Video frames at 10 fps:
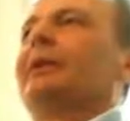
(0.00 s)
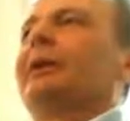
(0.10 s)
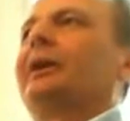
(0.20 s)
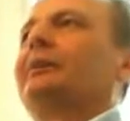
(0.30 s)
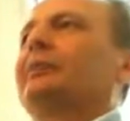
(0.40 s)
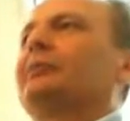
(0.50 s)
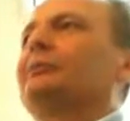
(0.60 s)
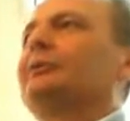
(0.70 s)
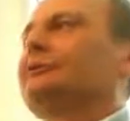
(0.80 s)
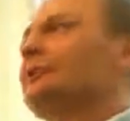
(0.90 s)
And in
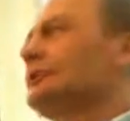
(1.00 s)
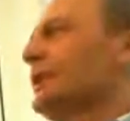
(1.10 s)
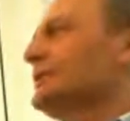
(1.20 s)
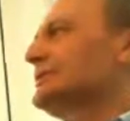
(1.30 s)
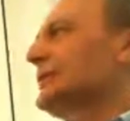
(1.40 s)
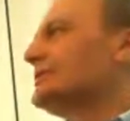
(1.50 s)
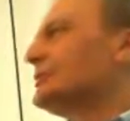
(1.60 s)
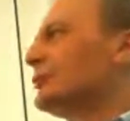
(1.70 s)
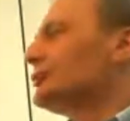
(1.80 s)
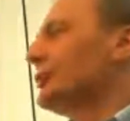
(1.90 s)
computer science, it
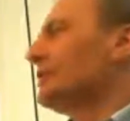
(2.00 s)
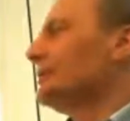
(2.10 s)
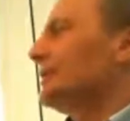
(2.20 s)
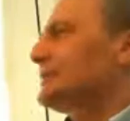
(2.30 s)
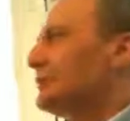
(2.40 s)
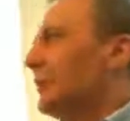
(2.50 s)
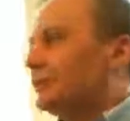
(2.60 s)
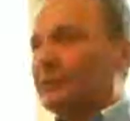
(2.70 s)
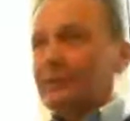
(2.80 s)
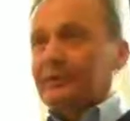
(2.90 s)
usually doesn't
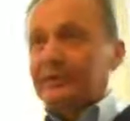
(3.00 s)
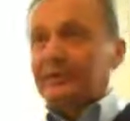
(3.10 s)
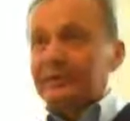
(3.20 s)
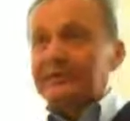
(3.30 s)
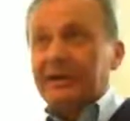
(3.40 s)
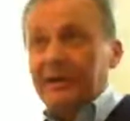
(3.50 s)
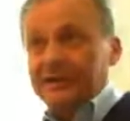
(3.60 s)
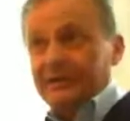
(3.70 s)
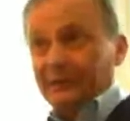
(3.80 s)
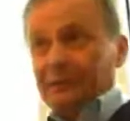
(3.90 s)
matter. But in this
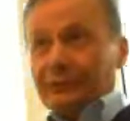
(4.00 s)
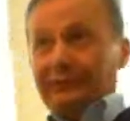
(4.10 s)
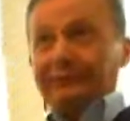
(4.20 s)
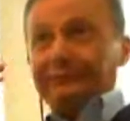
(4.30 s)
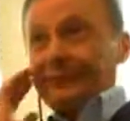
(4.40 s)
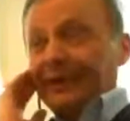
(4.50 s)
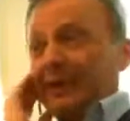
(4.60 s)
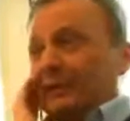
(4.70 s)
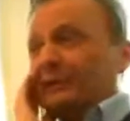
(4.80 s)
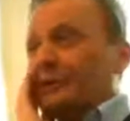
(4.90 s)
case, it will be,
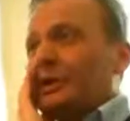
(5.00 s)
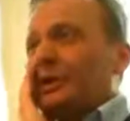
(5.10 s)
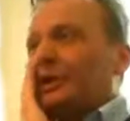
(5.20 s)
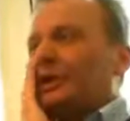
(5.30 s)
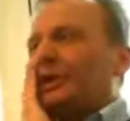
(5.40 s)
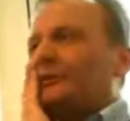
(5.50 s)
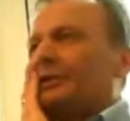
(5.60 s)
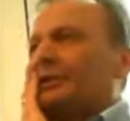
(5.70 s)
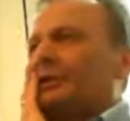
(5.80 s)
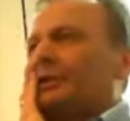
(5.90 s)
and we are
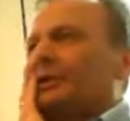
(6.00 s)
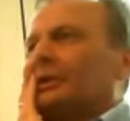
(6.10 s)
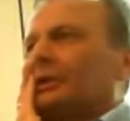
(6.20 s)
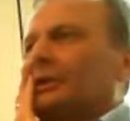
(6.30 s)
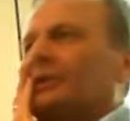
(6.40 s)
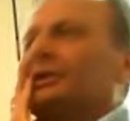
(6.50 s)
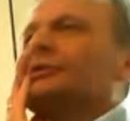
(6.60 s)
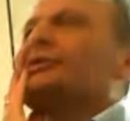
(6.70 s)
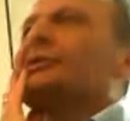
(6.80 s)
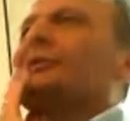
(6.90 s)
having an
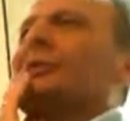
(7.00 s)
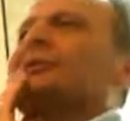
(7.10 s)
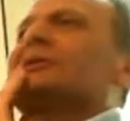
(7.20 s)
interesting master